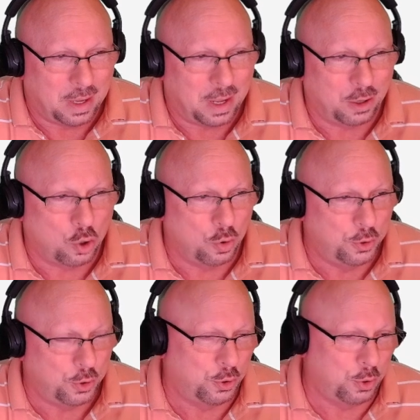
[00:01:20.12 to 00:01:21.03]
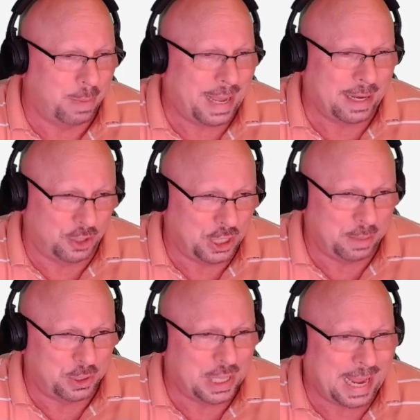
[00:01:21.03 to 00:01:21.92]
cruisers or
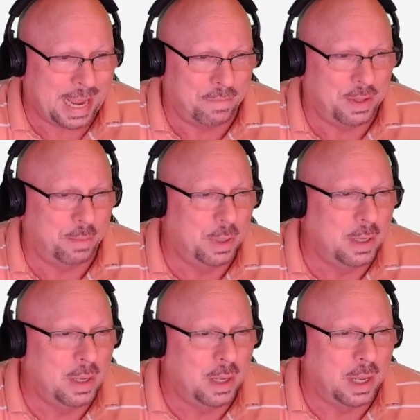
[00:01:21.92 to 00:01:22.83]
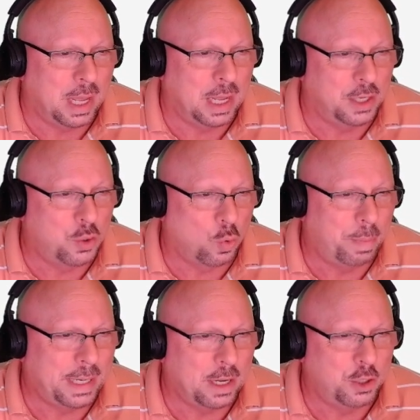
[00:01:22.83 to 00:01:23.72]
battleships that have them.
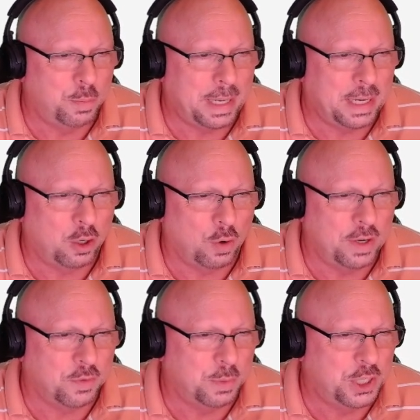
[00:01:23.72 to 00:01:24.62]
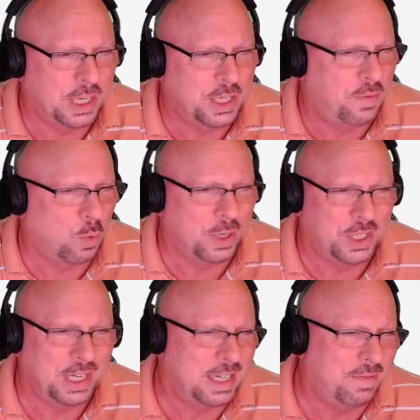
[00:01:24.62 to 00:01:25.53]
Torpedo speed increased from 64 to
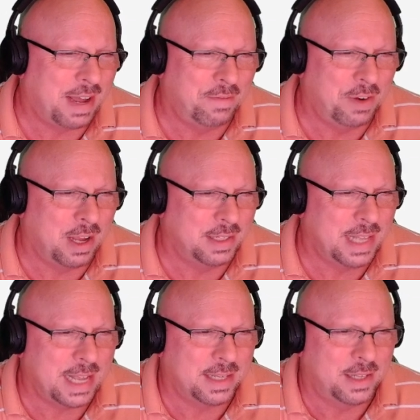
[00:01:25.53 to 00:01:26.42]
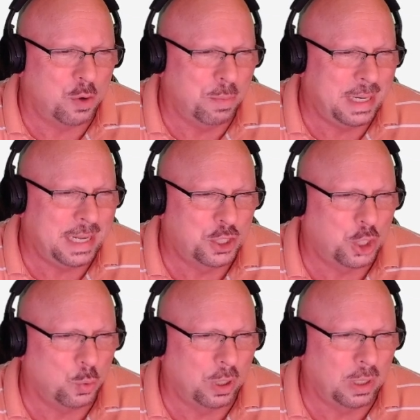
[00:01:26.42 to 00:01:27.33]
65 knots. That's so
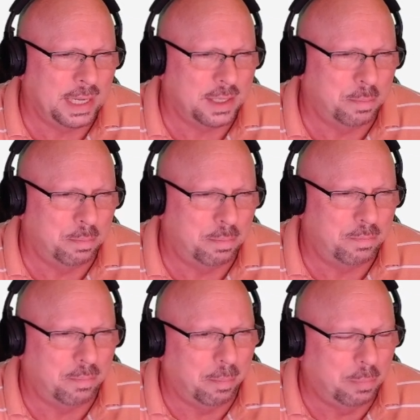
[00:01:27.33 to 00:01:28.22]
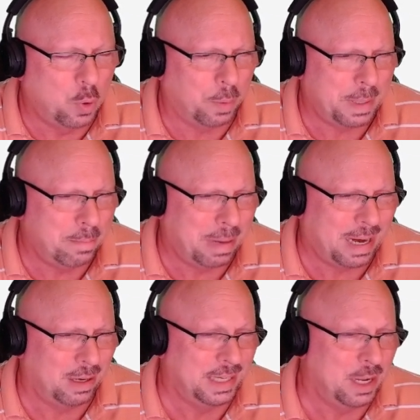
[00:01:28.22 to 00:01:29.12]
minuscule, it's going to be
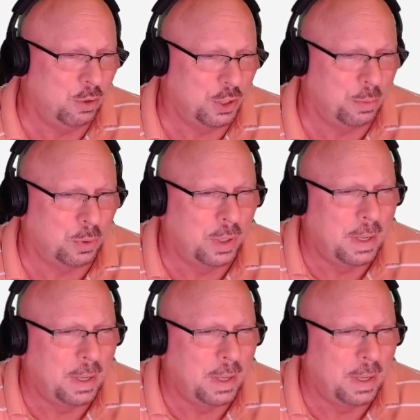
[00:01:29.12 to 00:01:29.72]
barely noticeable.